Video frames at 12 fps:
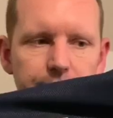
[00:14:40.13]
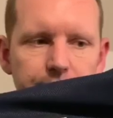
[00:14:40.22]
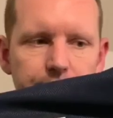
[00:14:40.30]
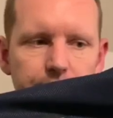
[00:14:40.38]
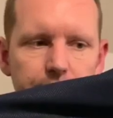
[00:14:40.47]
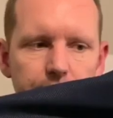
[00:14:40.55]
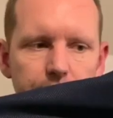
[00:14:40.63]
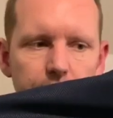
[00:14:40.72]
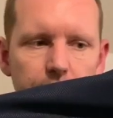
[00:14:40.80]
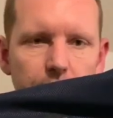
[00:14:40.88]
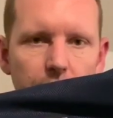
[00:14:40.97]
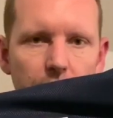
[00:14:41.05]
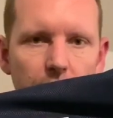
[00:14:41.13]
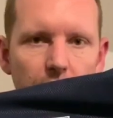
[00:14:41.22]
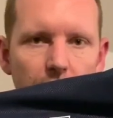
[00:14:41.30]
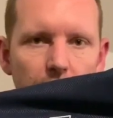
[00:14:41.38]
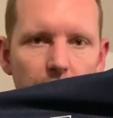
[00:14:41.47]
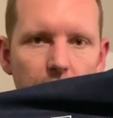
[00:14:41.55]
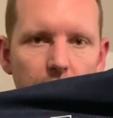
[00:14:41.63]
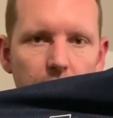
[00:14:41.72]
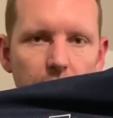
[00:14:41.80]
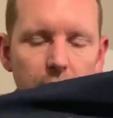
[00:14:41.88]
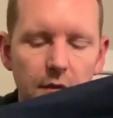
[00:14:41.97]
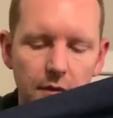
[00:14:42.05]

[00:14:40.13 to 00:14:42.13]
No one is speaking in this clip.